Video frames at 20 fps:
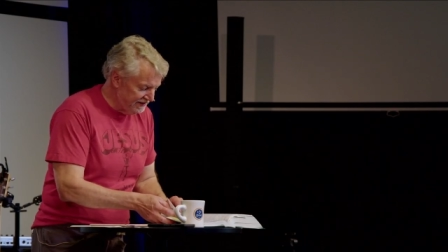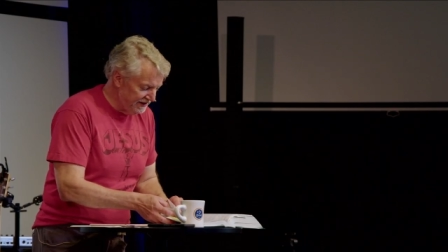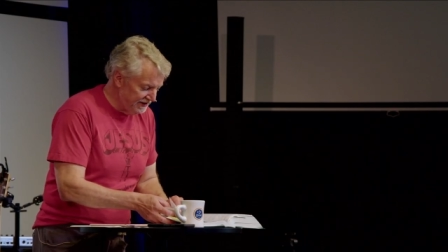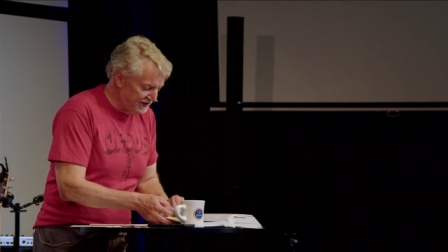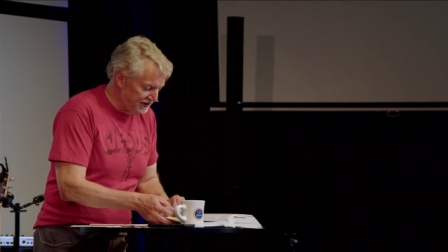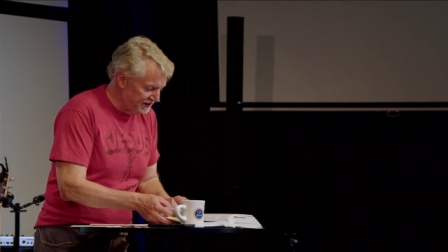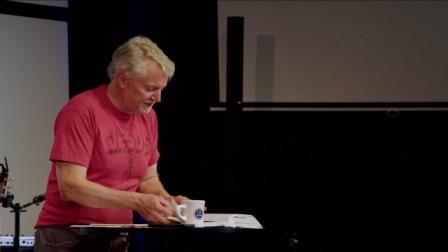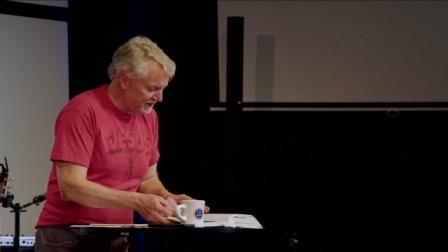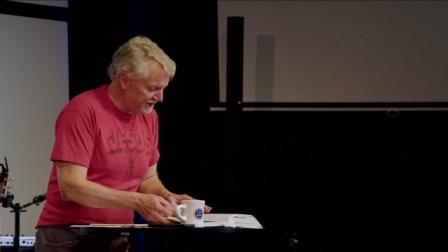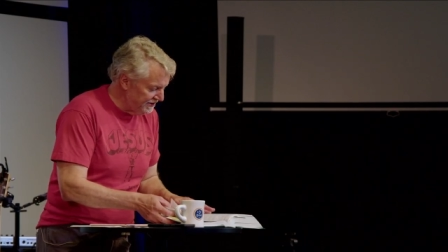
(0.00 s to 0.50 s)
and
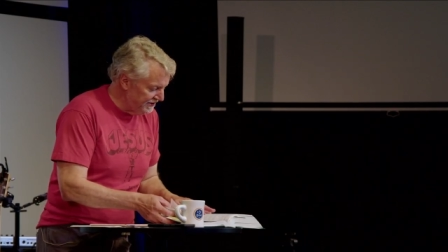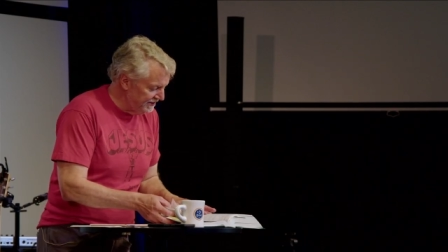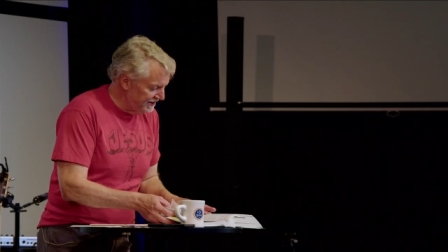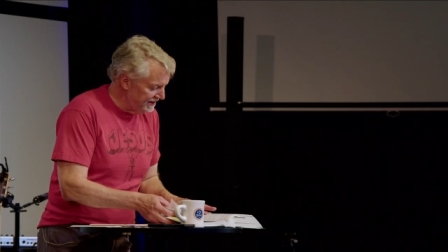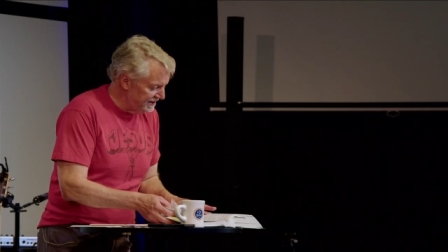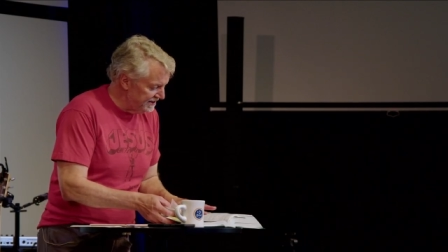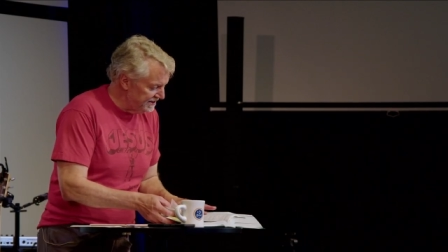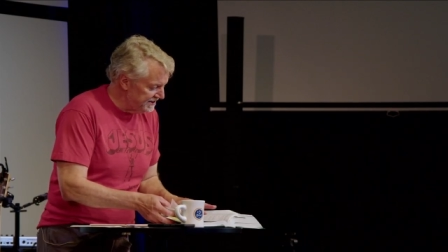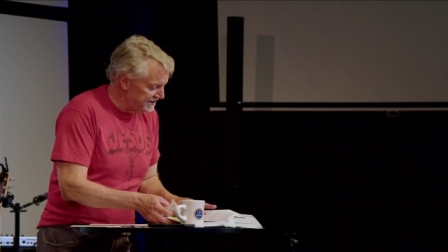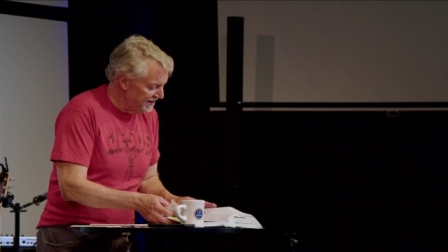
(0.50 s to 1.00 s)
it took me two
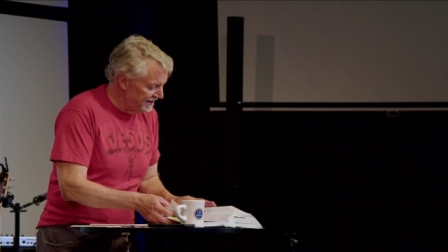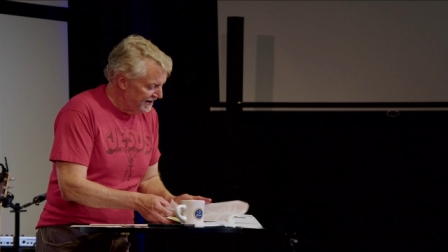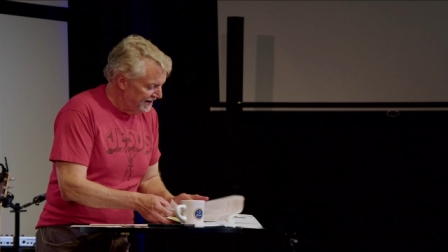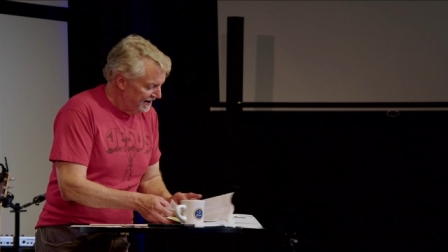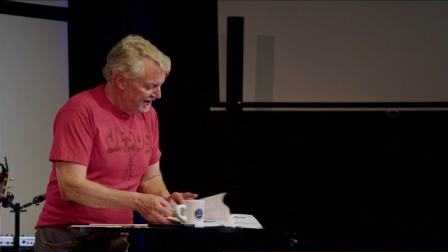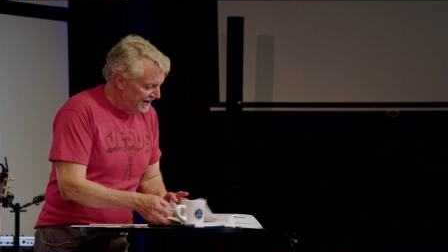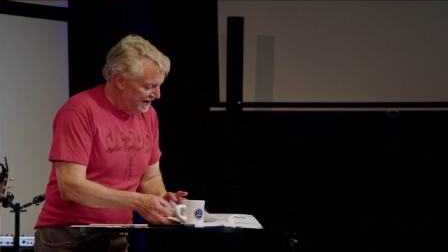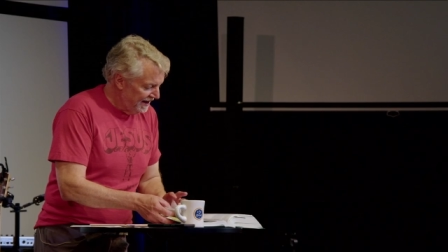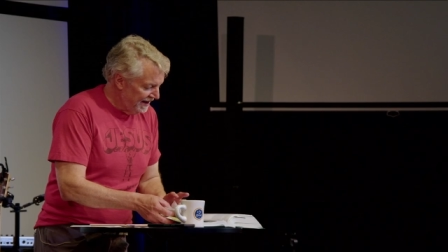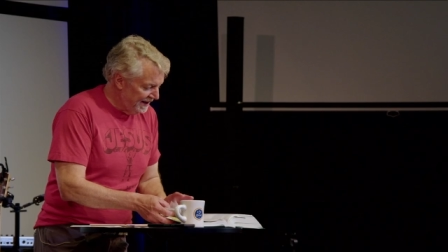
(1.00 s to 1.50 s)
years.
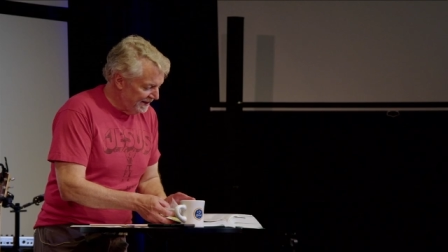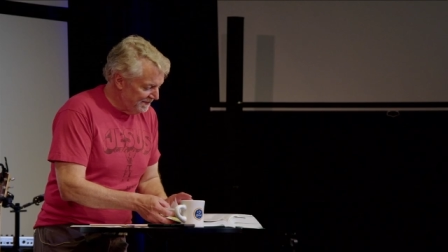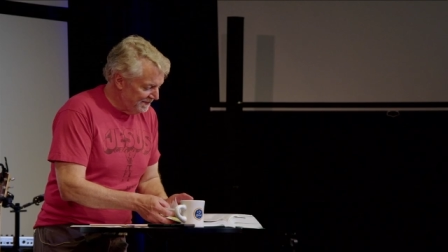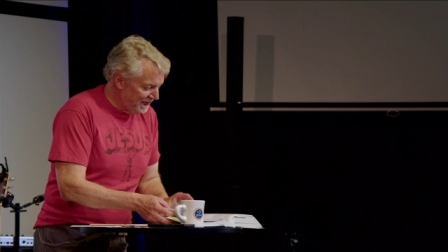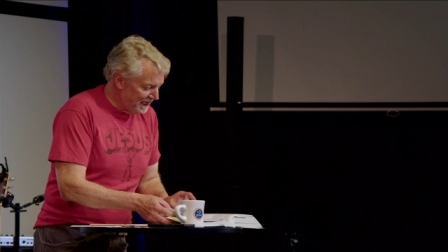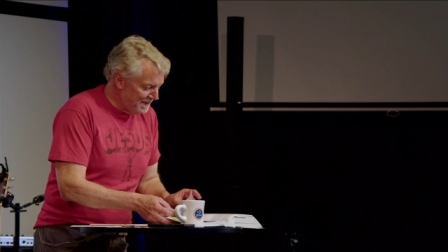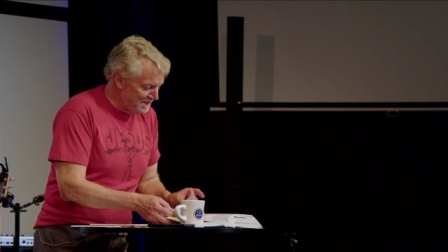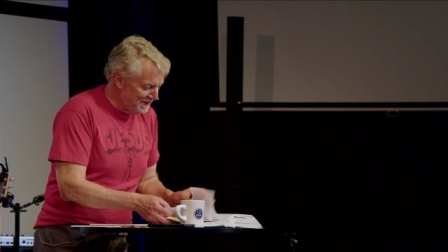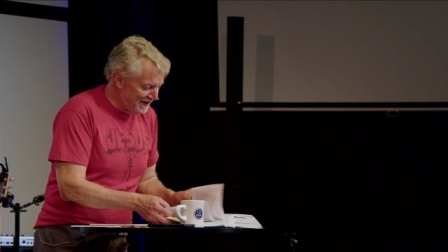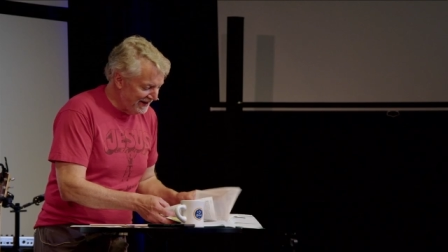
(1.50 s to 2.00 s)

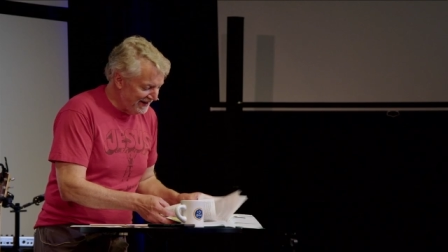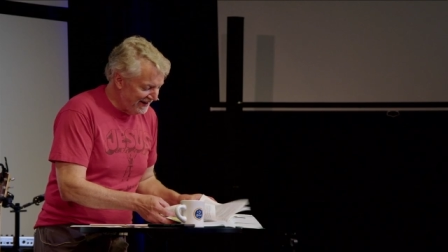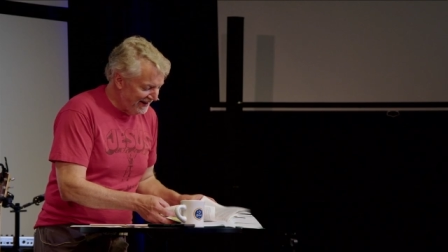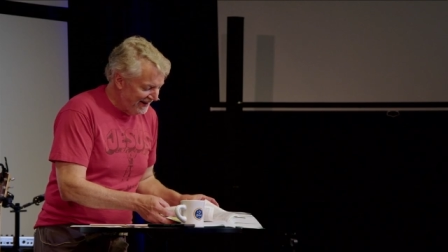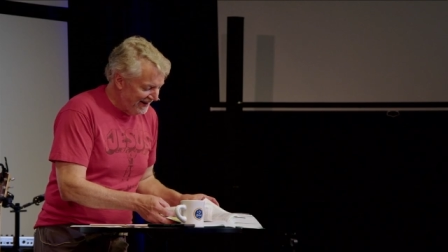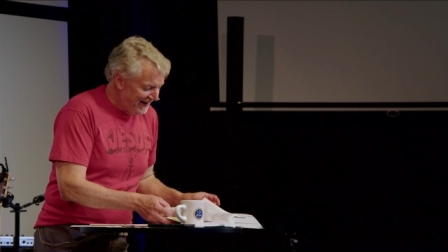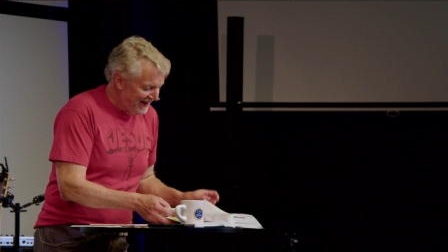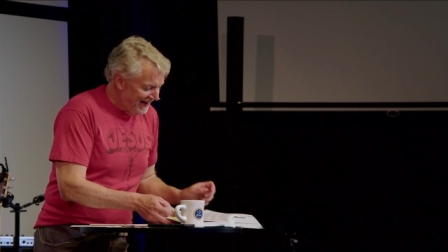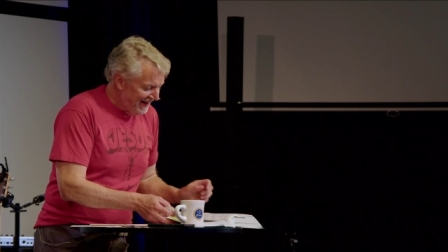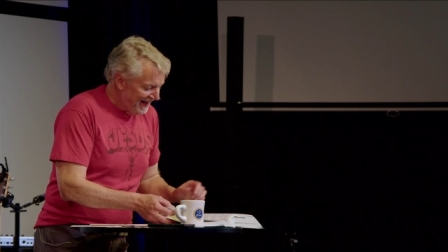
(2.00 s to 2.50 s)
Um, but
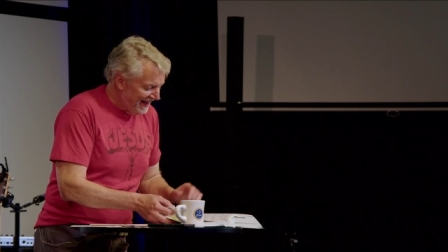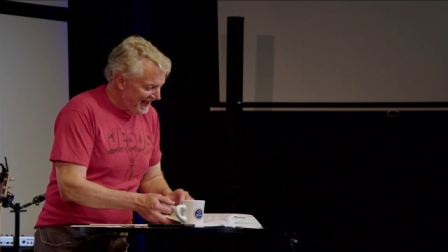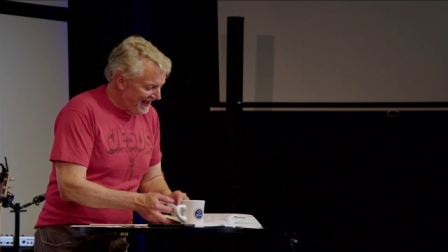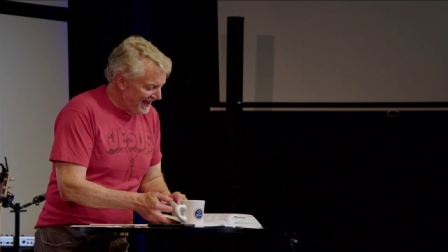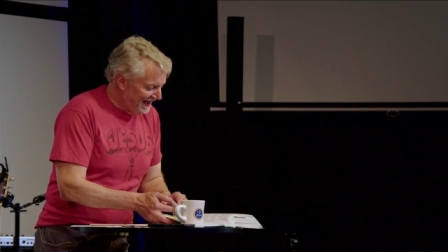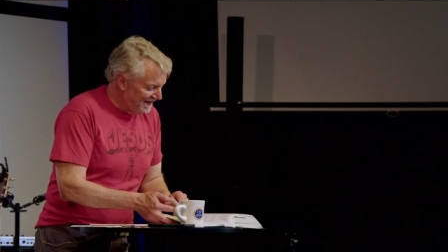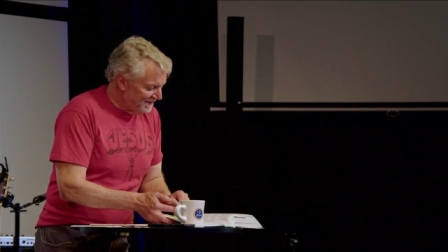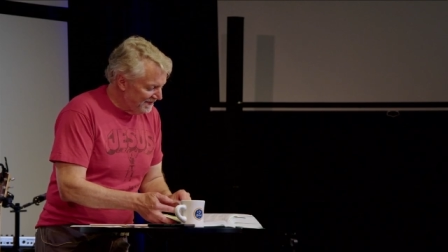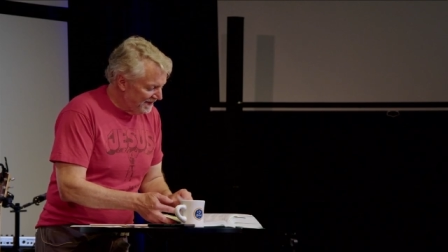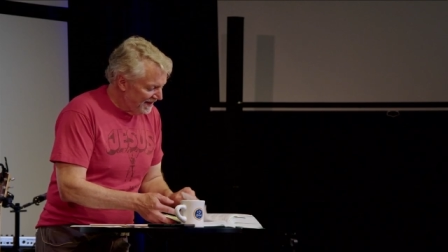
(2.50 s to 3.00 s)

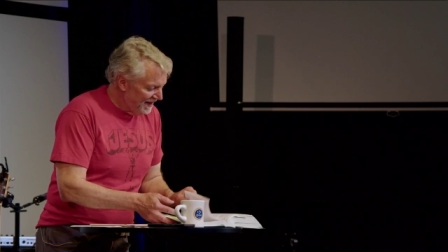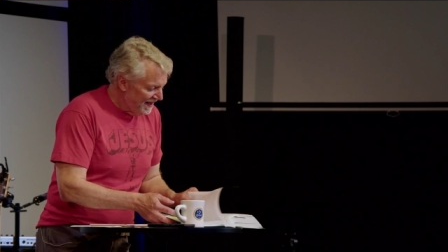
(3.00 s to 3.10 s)
uh,